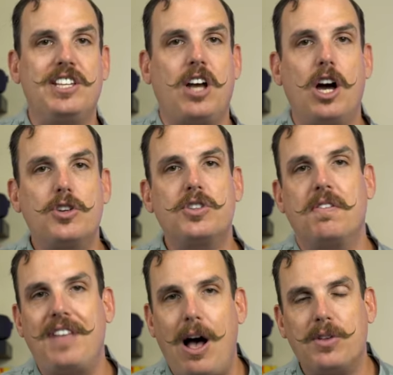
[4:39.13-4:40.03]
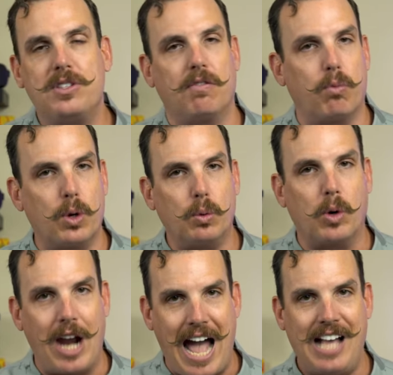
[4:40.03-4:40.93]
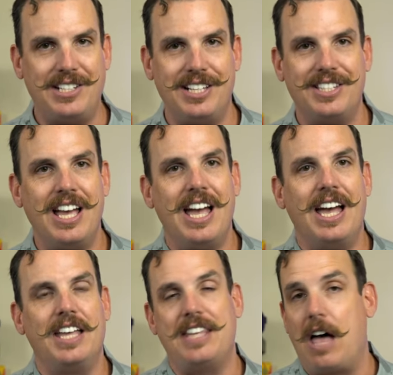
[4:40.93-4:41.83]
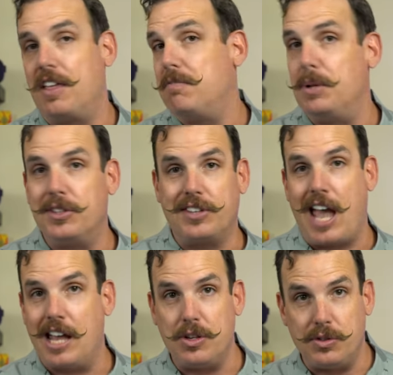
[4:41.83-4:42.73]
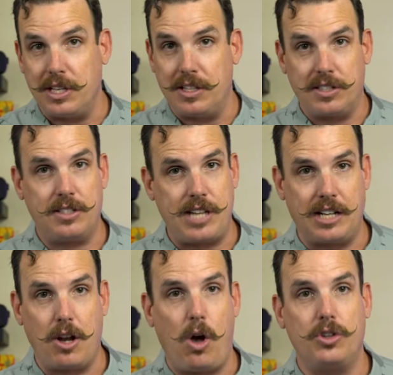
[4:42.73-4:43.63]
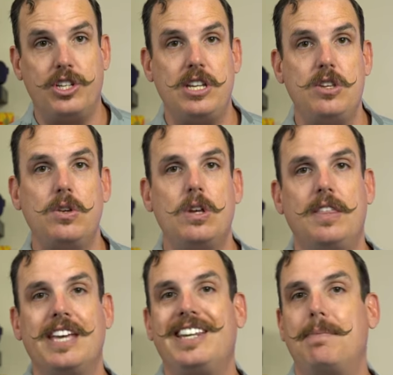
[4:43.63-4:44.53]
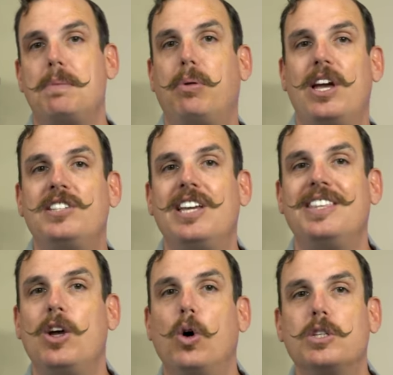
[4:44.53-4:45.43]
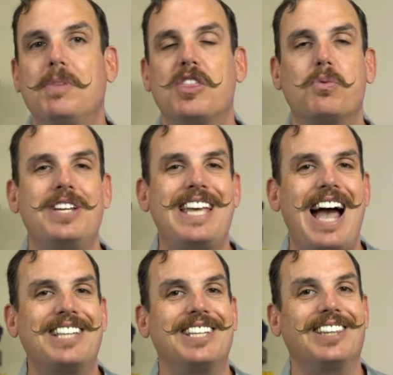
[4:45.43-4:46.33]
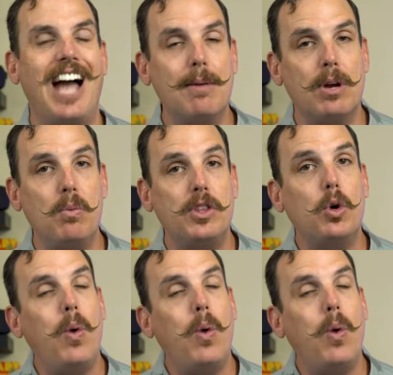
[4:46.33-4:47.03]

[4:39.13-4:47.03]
these hundreds of thousands of real-world assets now that have been scanned using this technology, they can now be placed in the ultimate 3D asset library with